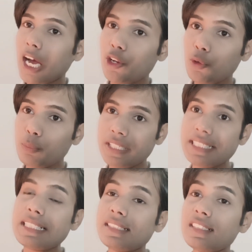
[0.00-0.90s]
I hope
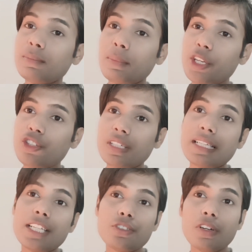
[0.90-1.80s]
this little
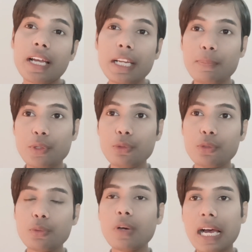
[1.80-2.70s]
information is gonna help you
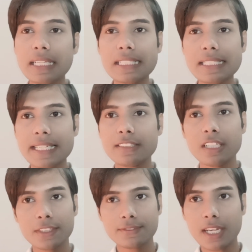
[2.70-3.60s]
to understand
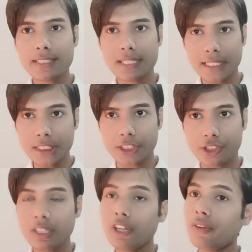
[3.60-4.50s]
fast
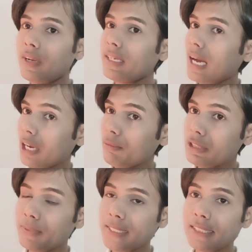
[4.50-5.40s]
English. When I
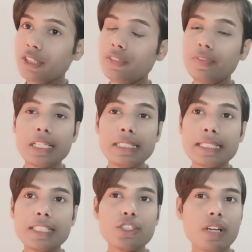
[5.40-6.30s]
was facing the
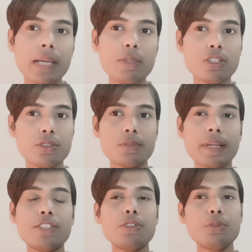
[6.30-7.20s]
difficulties, so I was also
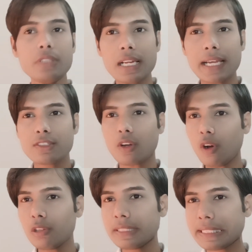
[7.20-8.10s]
trying to utilize
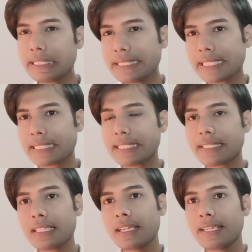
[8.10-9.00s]
all these
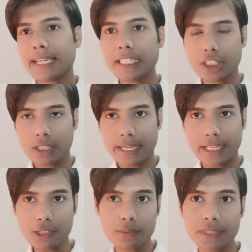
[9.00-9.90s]
techniques. It
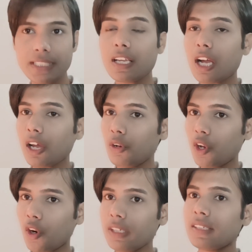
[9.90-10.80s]
helps me a
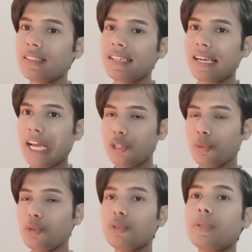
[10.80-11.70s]
lot. I
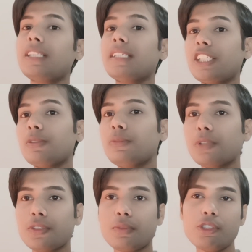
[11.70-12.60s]
don't know whether it will
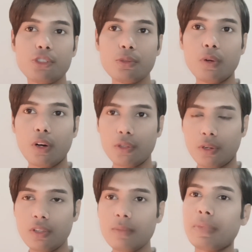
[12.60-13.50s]
work for you or
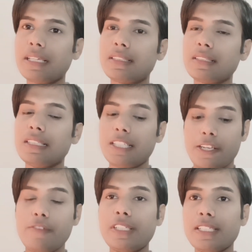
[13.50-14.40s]
not, but
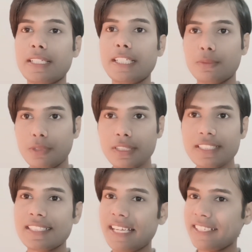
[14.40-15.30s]
if it
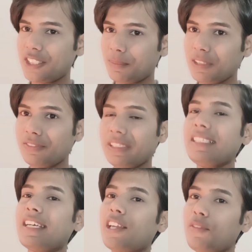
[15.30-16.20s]
works, then it's
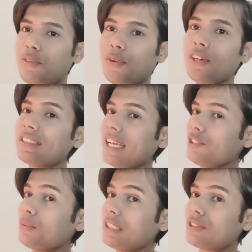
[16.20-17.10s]
perfect. If not, then
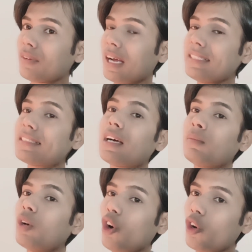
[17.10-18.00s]
you can try
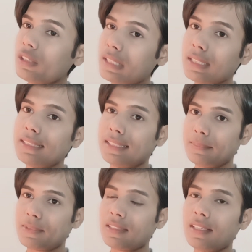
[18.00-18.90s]
some
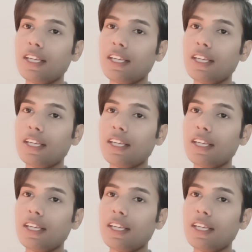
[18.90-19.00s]
alternatives.